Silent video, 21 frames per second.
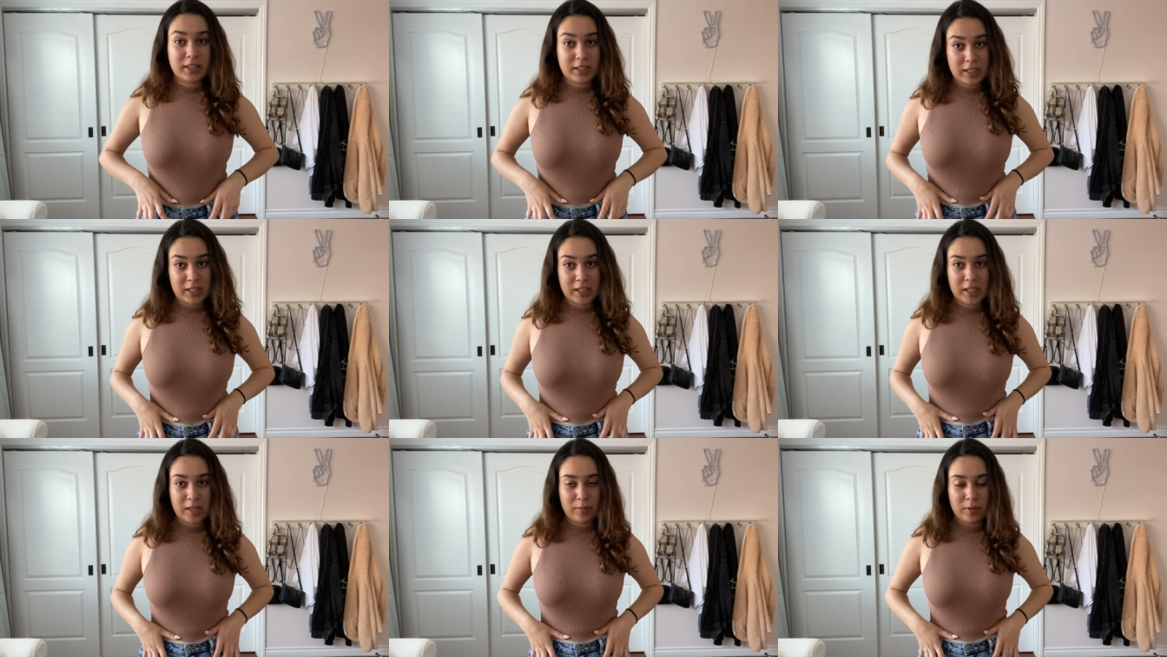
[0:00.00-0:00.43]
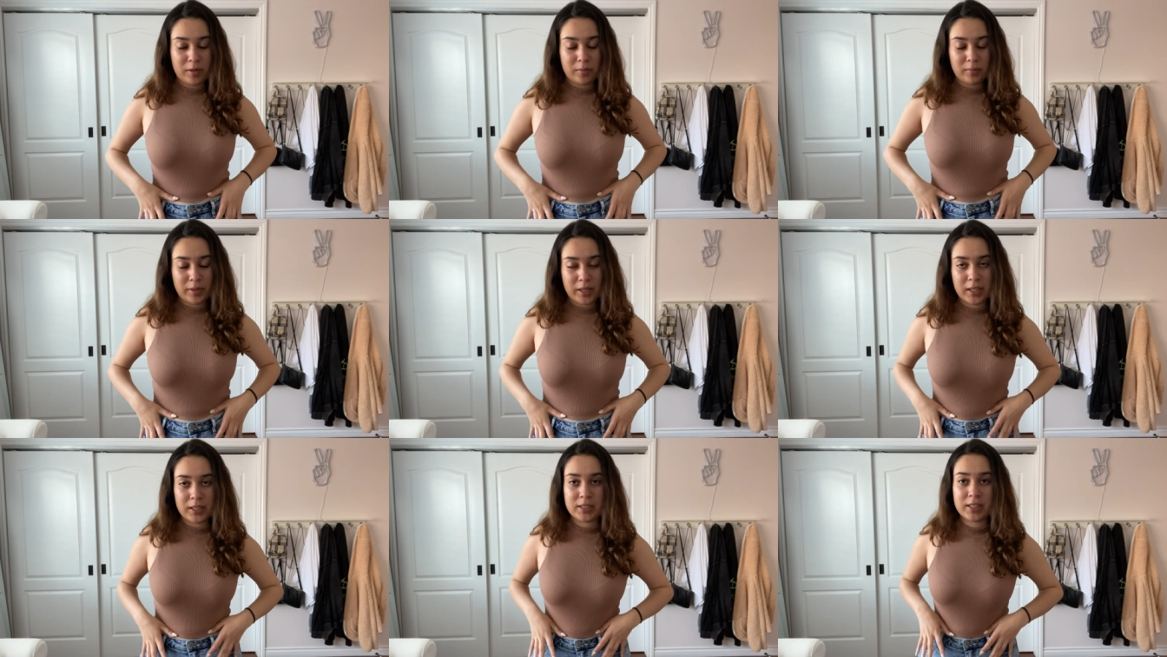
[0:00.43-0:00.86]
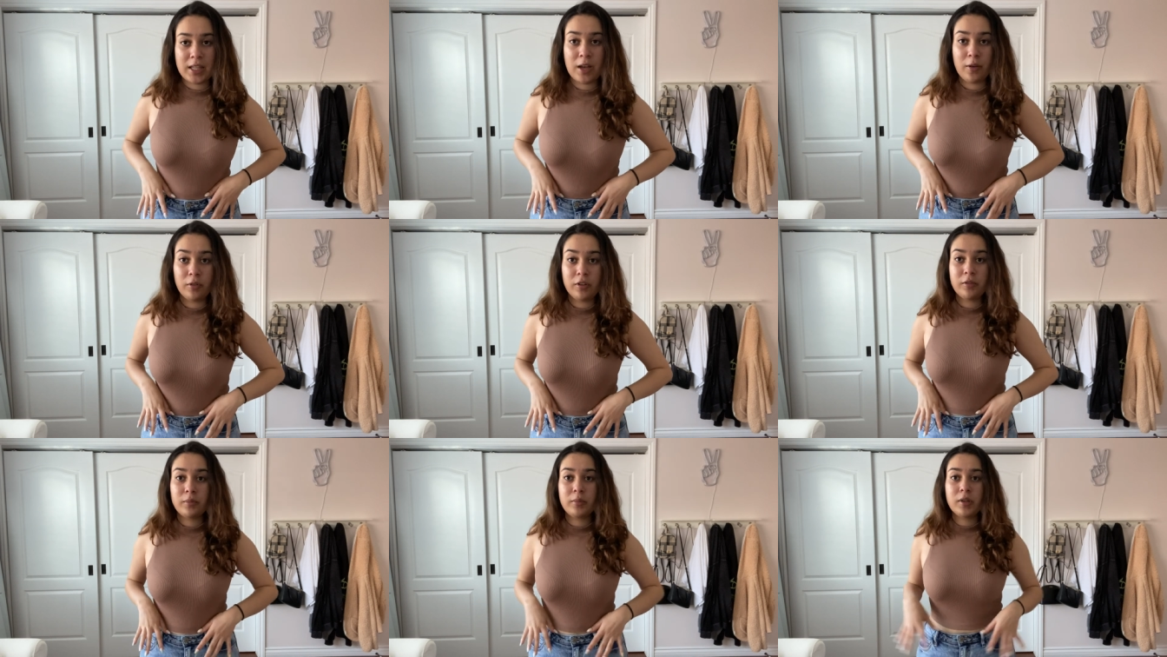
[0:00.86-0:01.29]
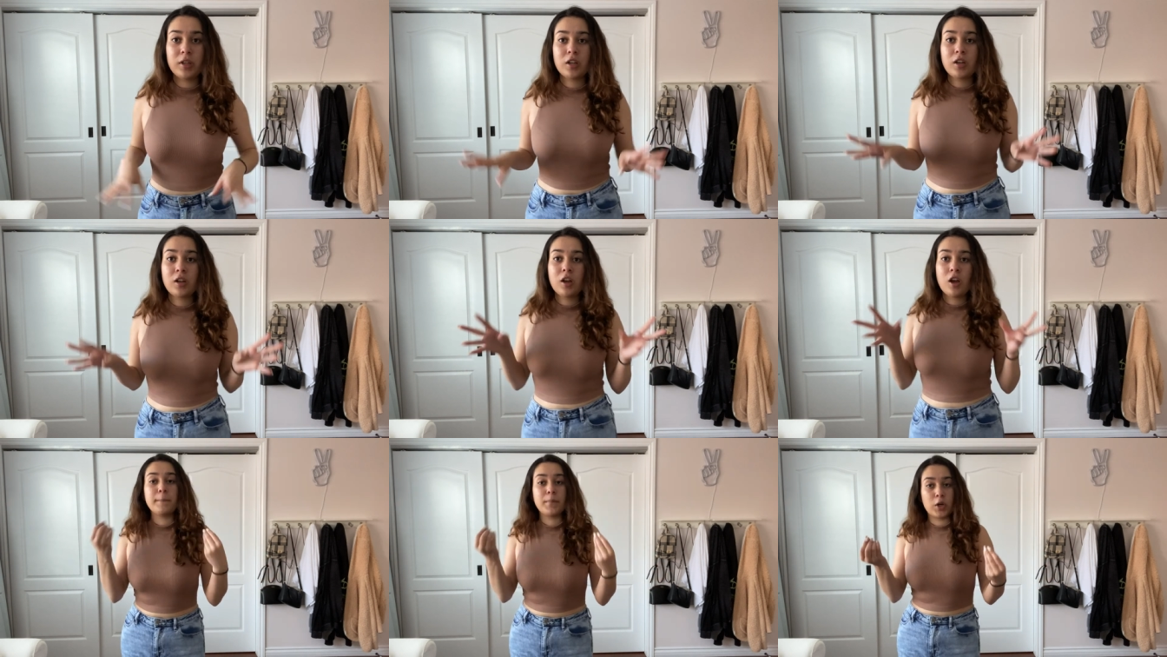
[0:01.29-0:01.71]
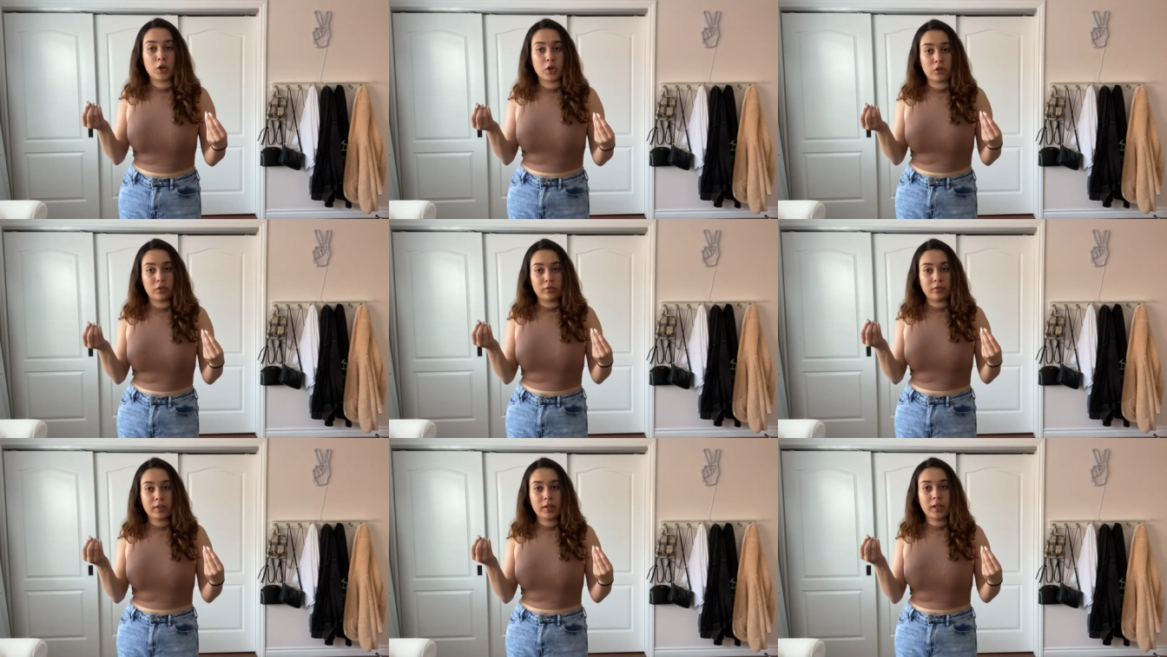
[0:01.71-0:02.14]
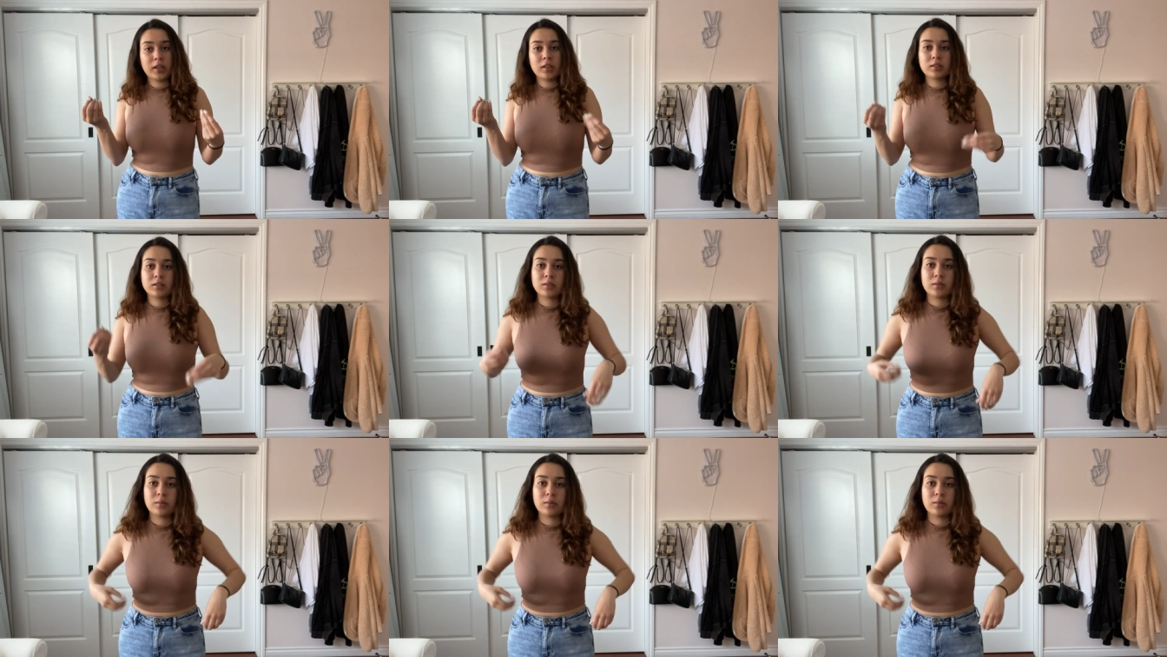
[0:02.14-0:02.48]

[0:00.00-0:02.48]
to keep it in place. That would have been perfect.